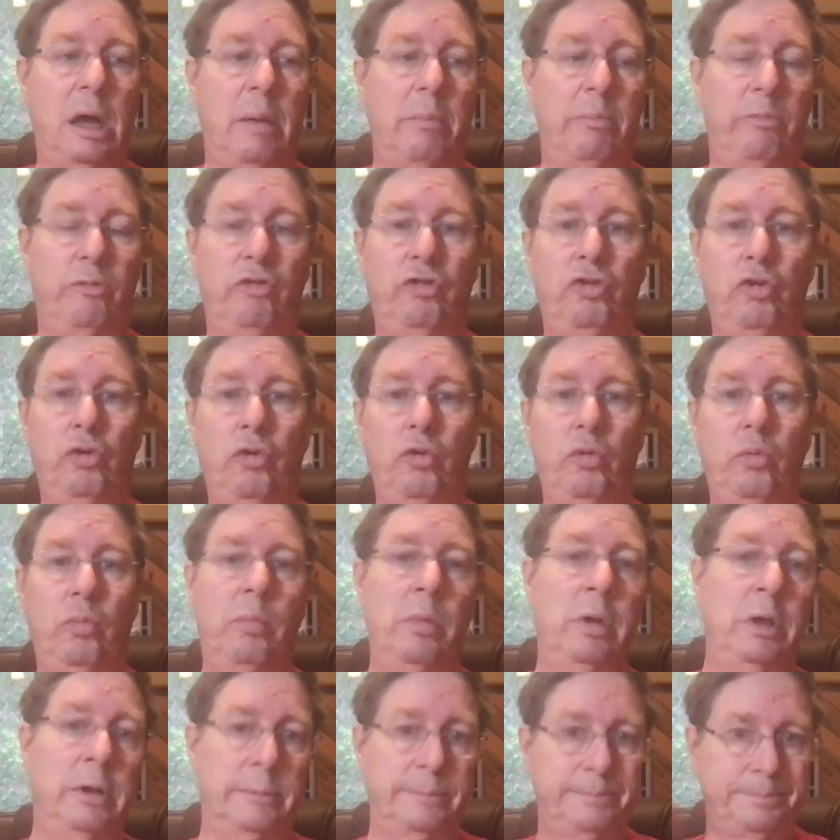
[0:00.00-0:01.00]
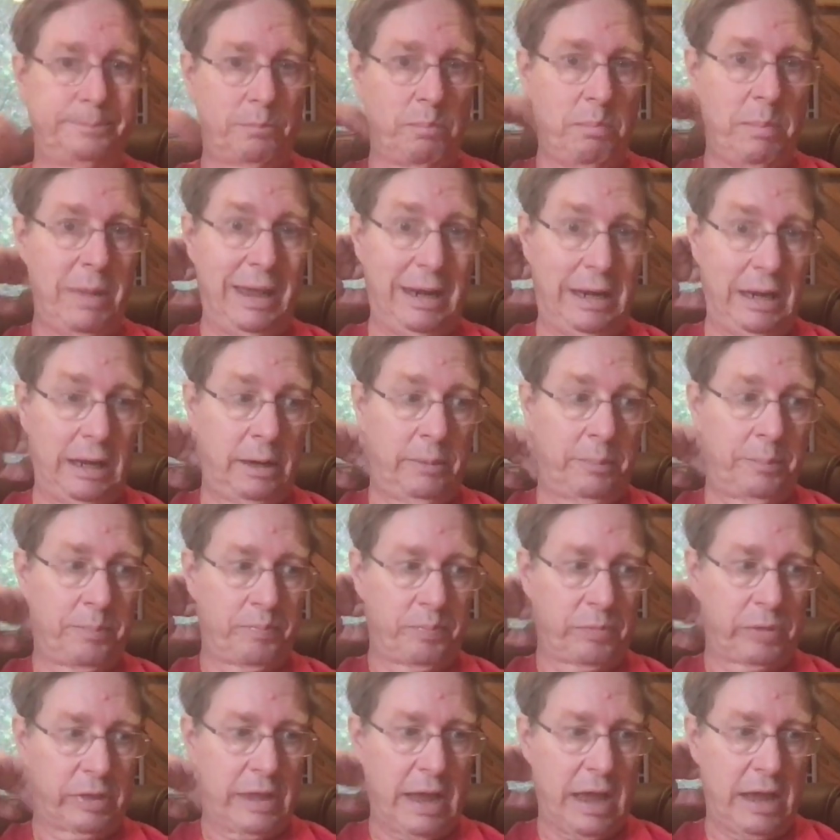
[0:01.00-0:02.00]
Zoom meeting
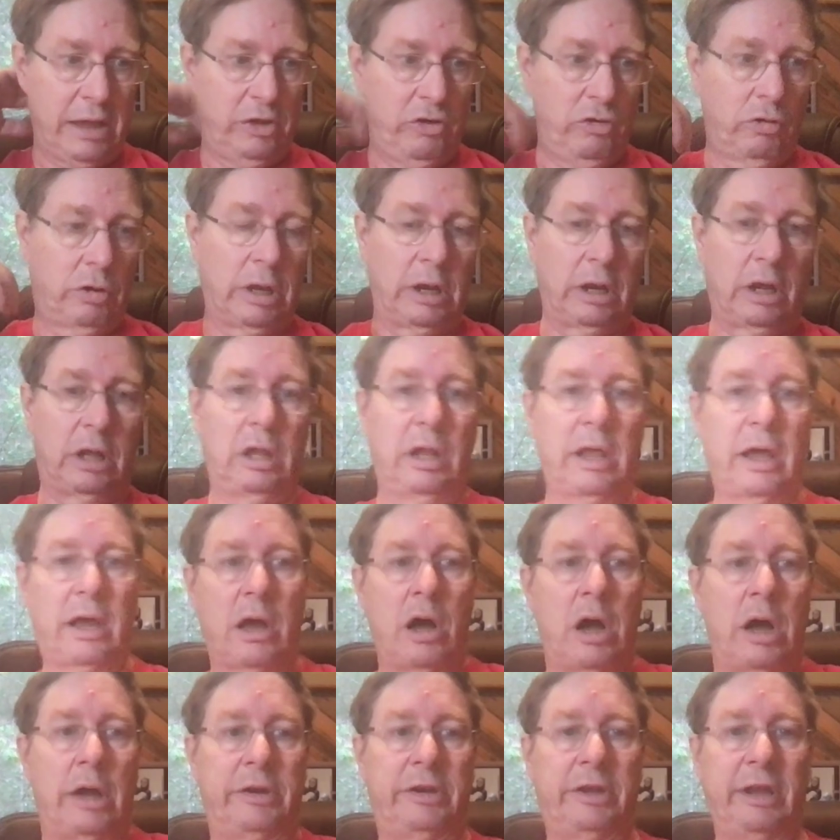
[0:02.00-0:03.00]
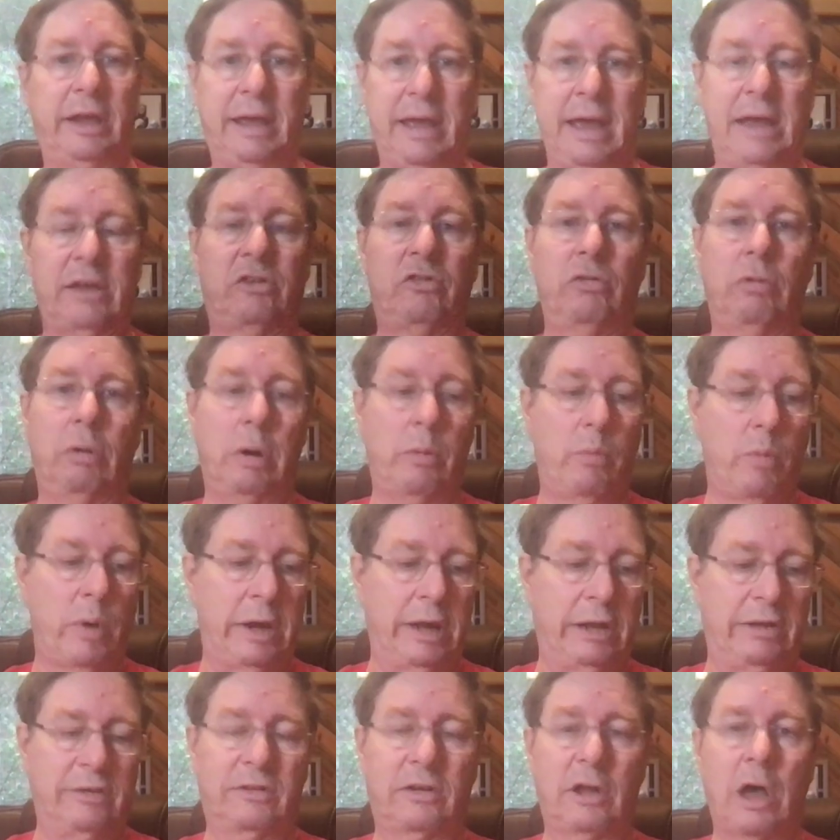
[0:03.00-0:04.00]
that you can click on to get to it when
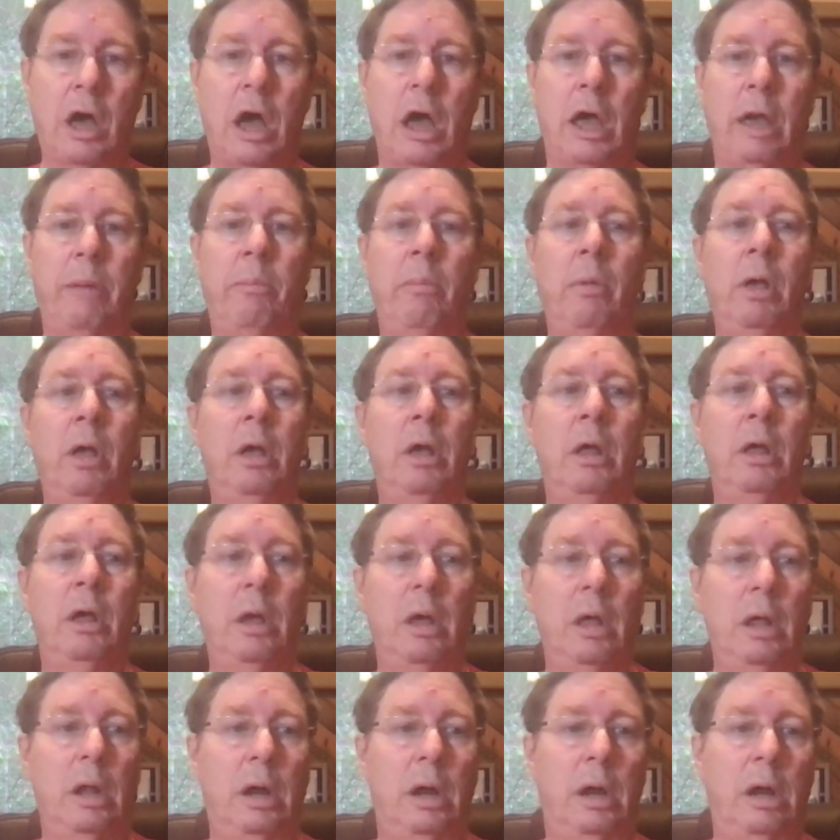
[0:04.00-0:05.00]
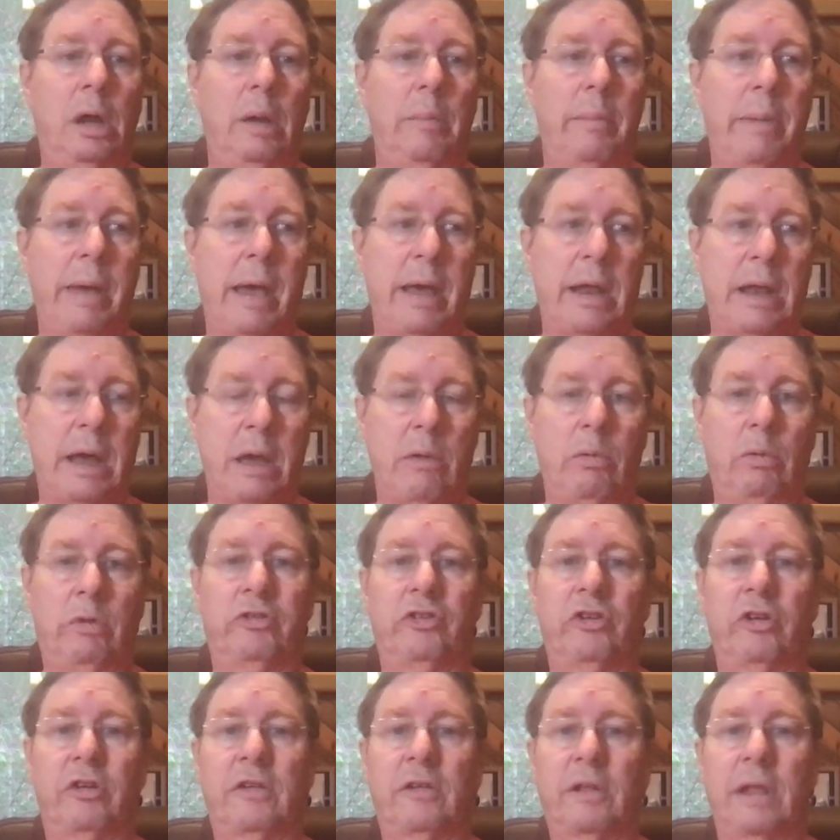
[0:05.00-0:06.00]
it's time, and I will
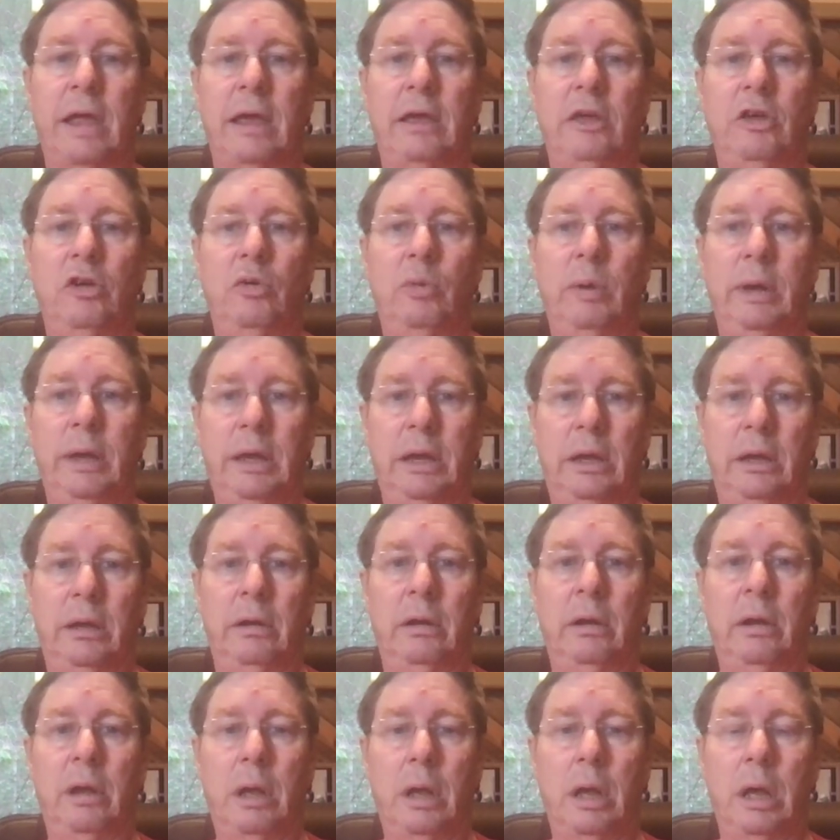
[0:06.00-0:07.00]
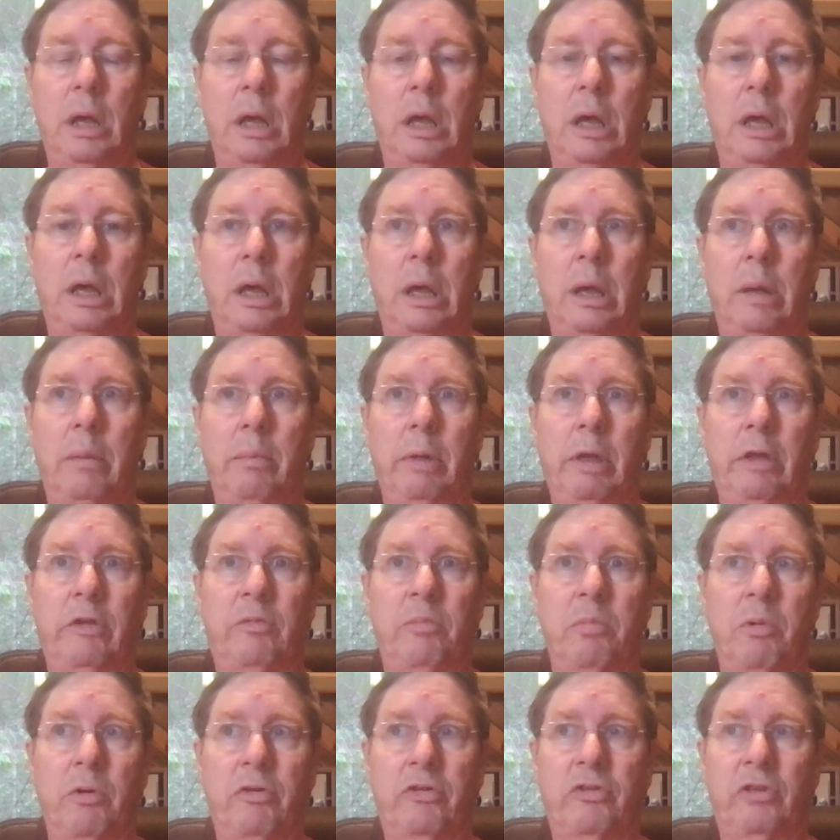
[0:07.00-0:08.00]
just let you in.
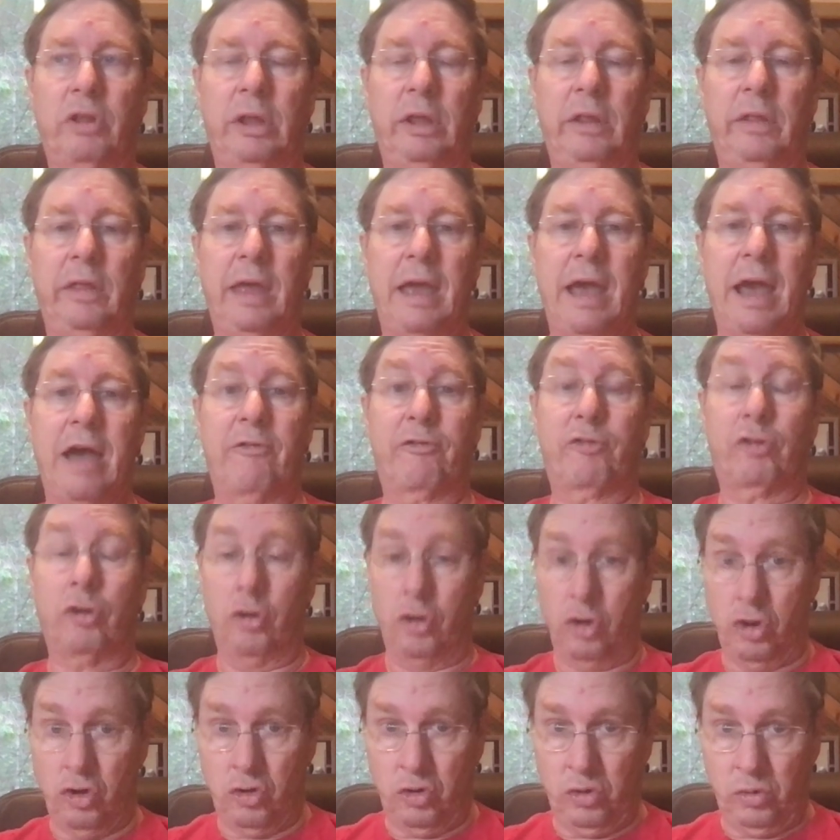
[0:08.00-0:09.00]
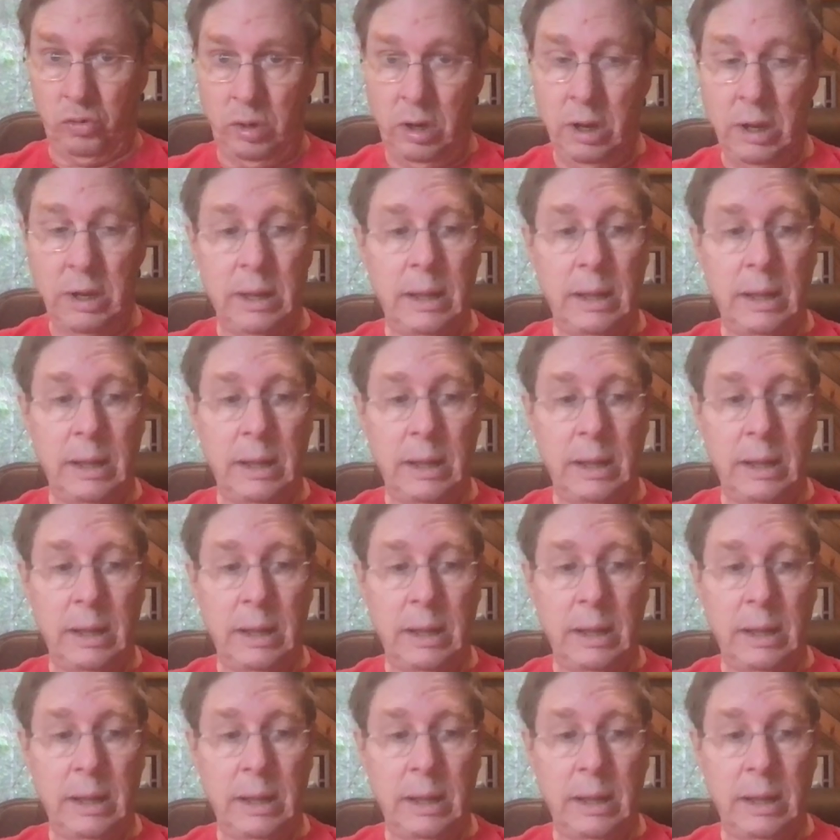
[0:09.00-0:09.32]
It's mostly in the afternoon,